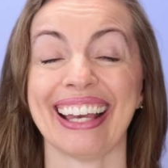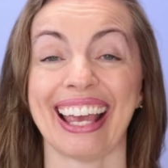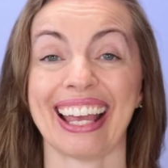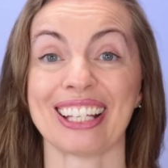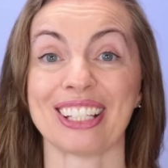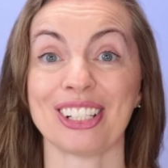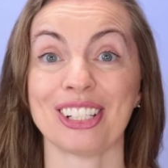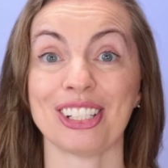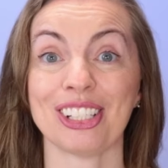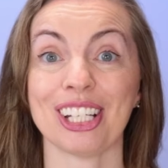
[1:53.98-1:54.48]

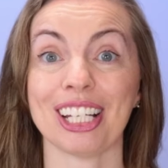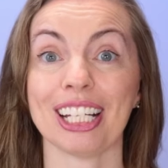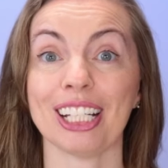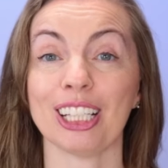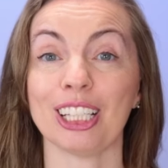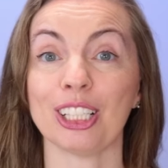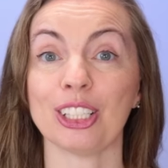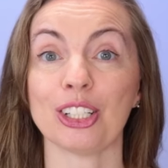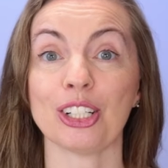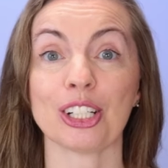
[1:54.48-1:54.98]
And she
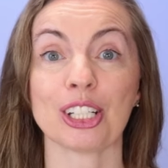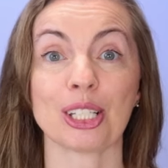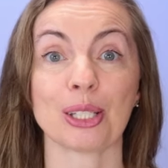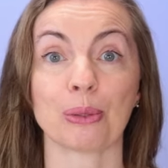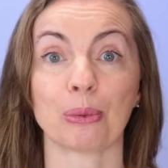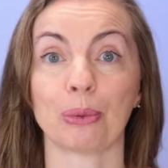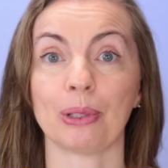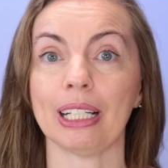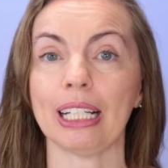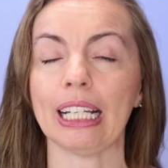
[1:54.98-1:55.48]

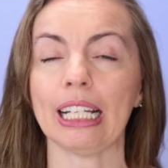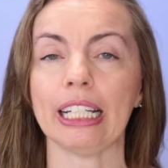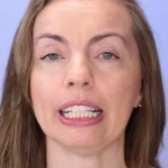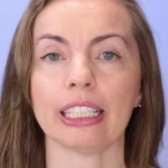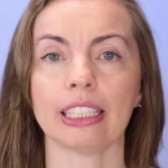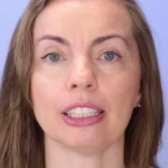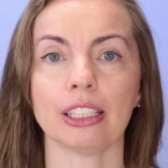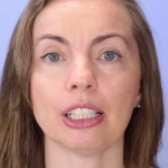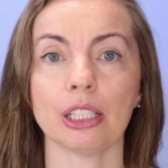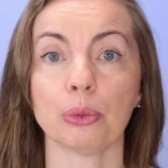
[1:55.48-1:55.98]
looks
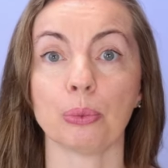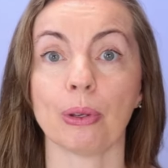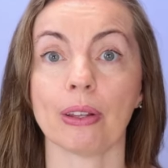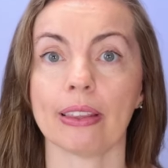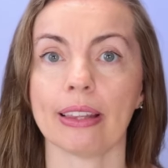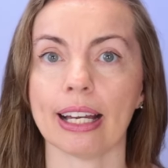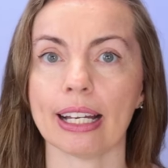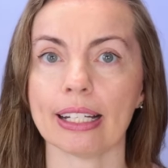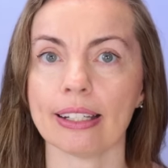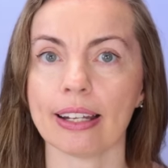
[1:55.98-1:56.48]
really good
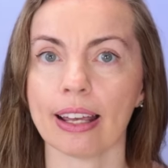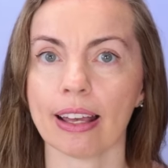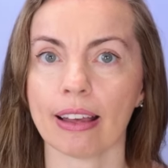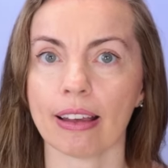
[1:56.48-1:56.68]
with that